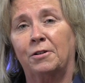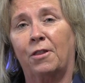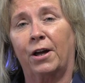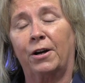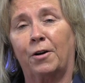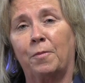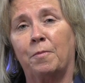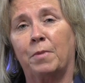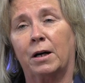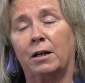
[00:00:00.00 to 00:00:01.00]
there.
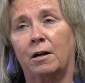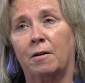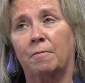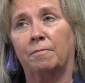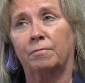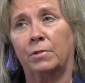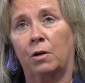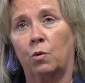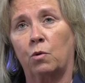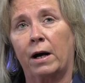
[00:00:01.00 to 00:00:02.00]
But
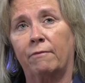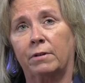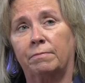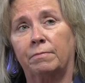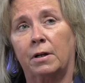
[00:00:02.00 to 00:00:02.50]
we'll have a